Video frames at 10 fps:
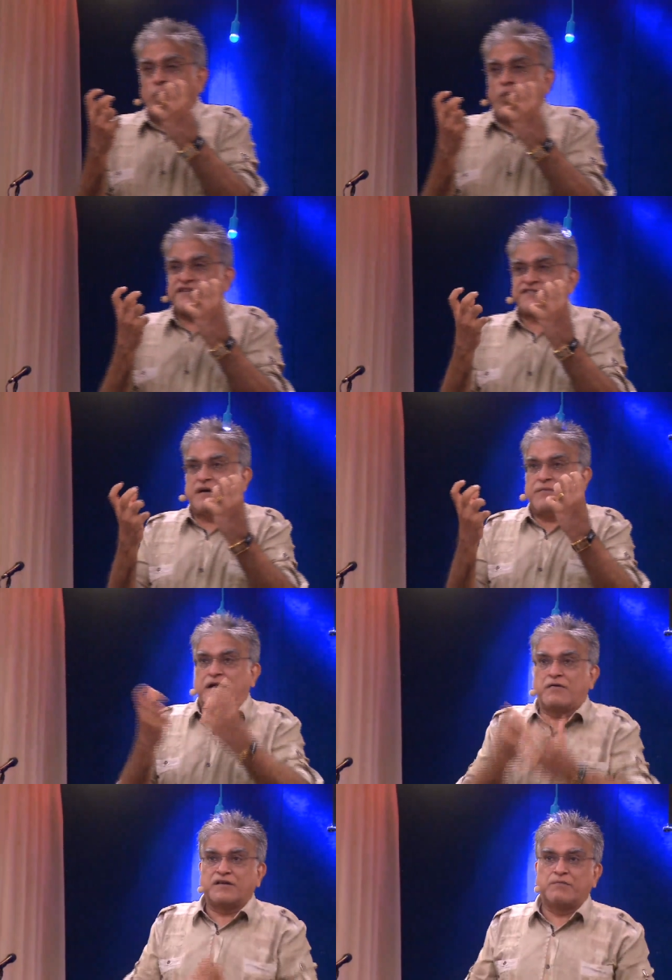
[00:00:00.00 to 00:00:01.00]
What's coming
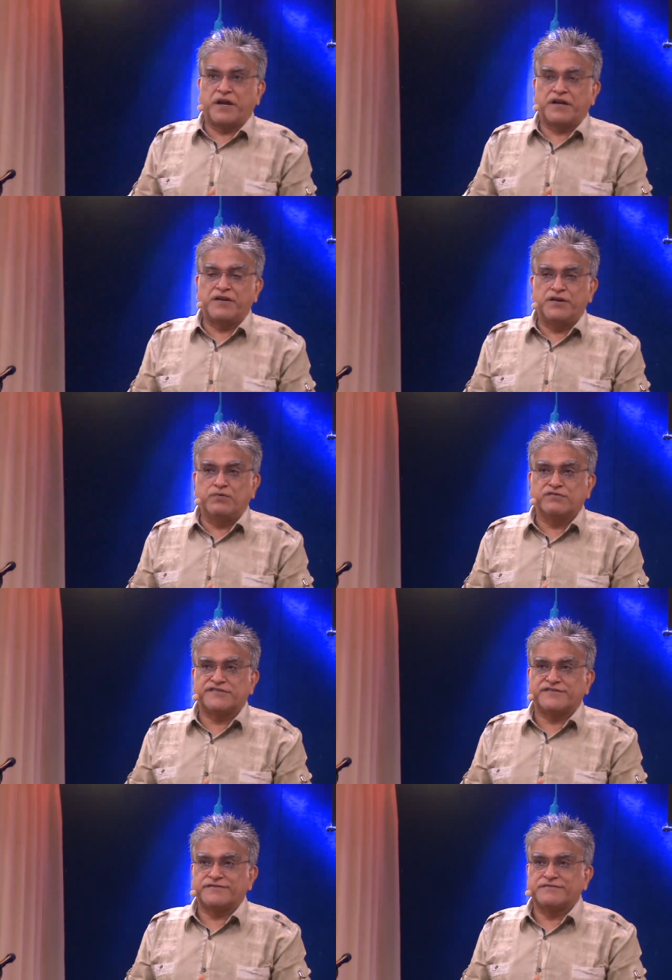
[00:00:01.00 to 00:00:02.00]
out in the breaking
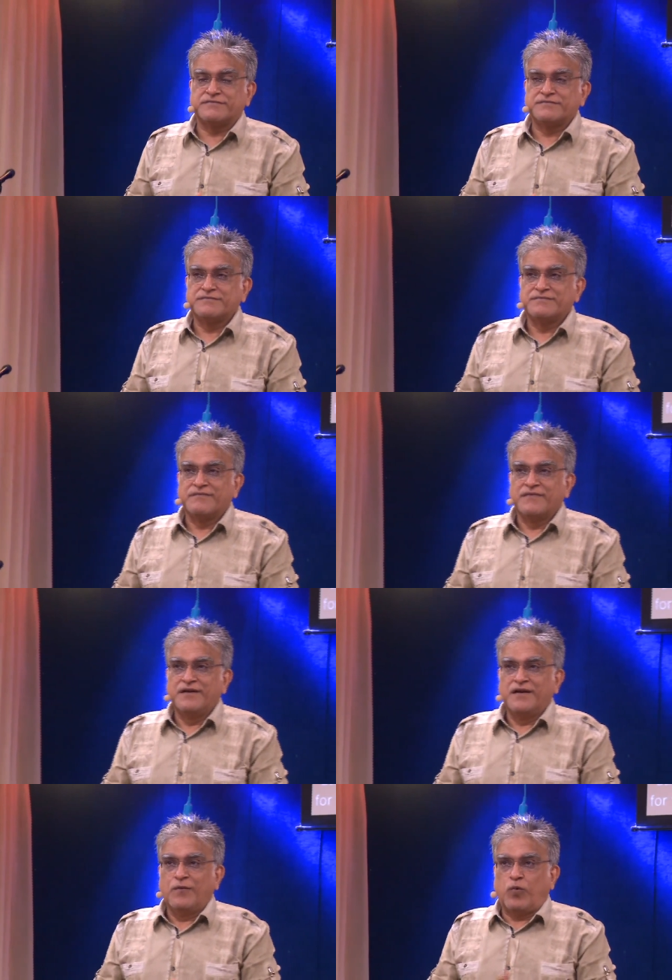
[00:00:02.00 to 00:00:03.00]
news?
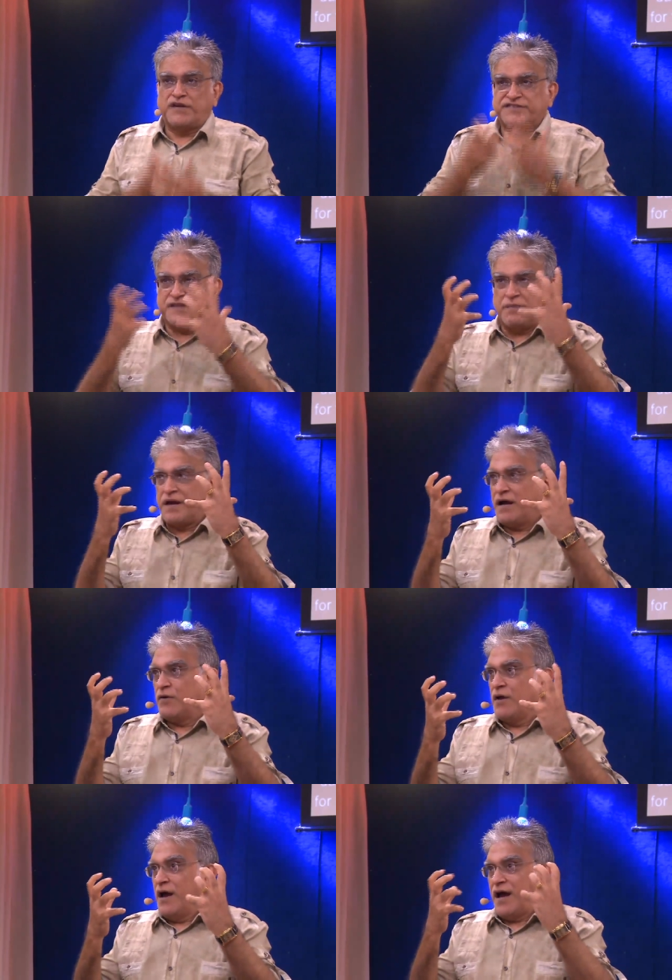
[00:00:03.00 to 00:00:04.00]
What's coming
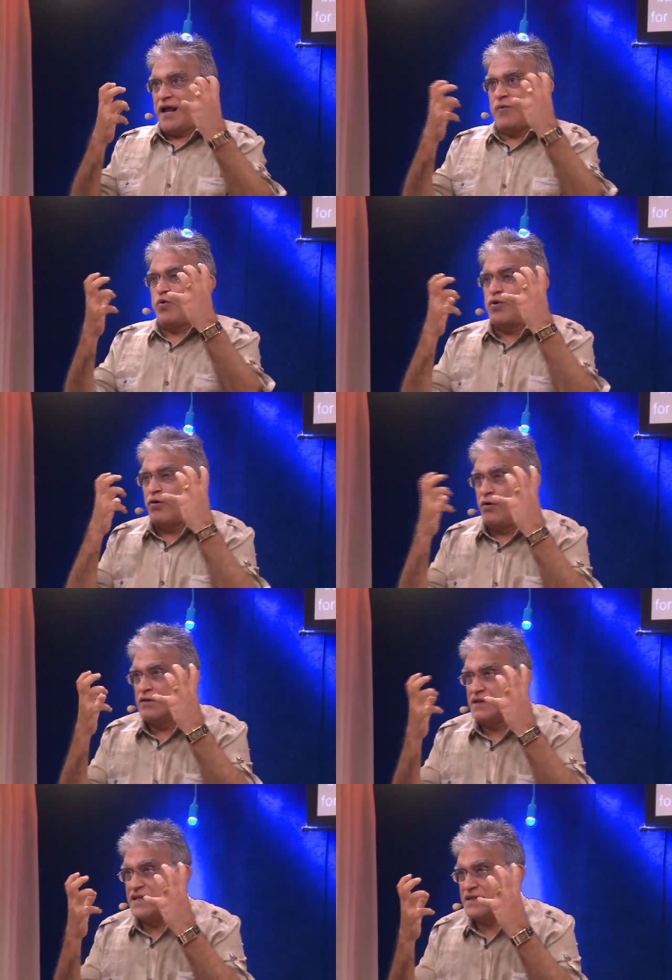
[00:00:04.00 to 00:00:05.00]
out? And I want all
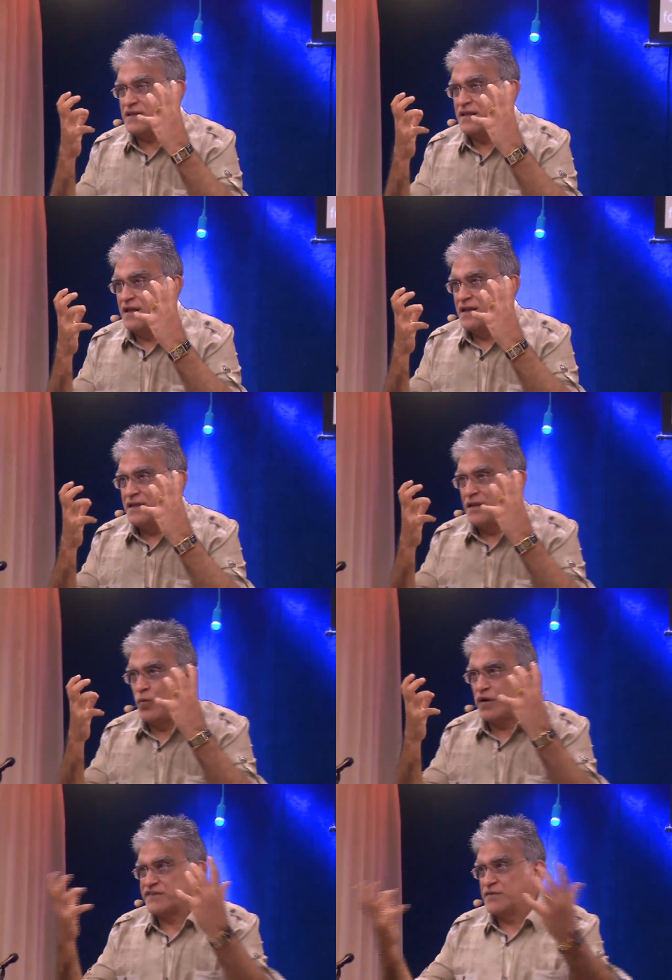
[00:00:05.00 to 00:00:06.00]
the detail. Now,
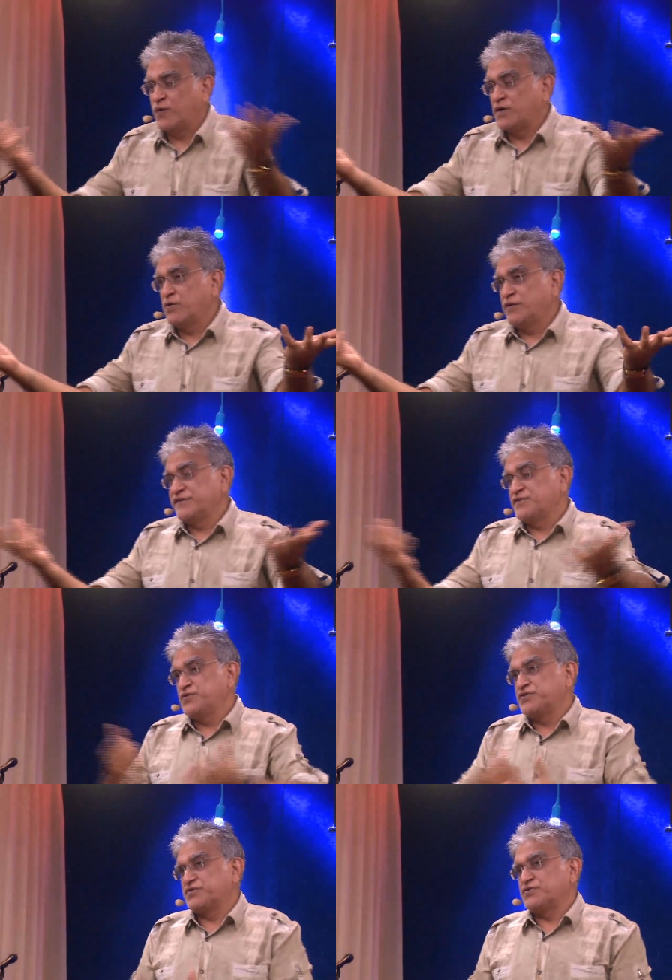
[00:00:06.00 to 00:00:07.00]
what good is it
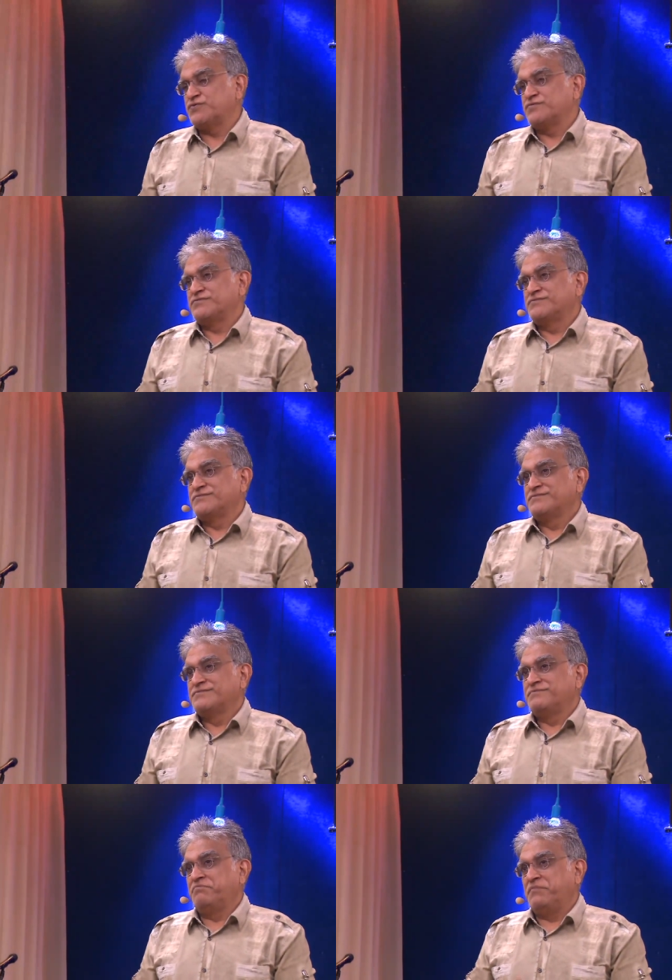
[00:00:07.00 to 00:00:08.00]
doing to you?
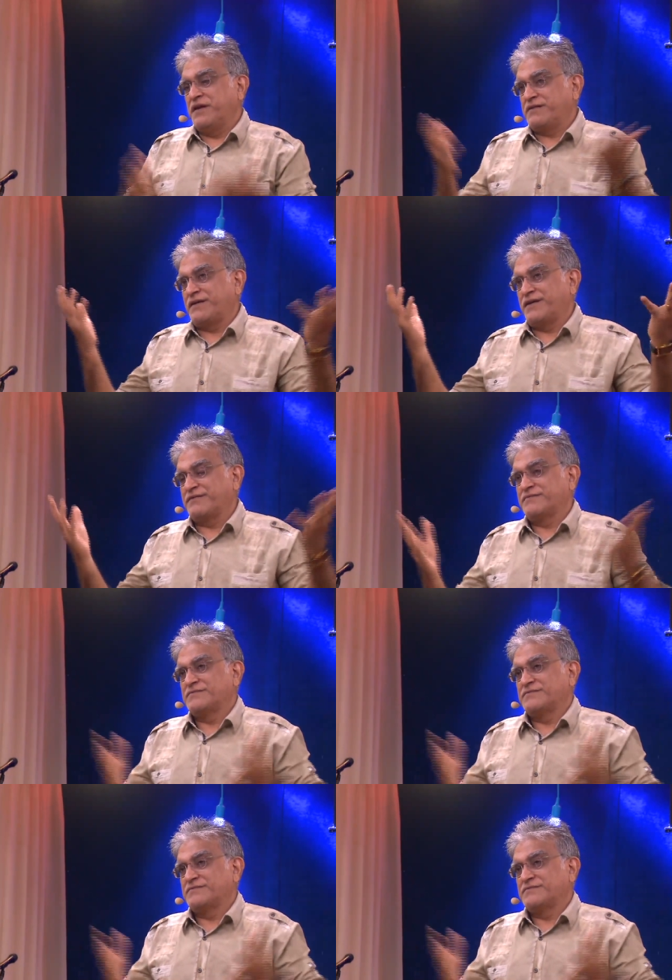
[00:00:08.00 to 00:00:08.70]
Nothing.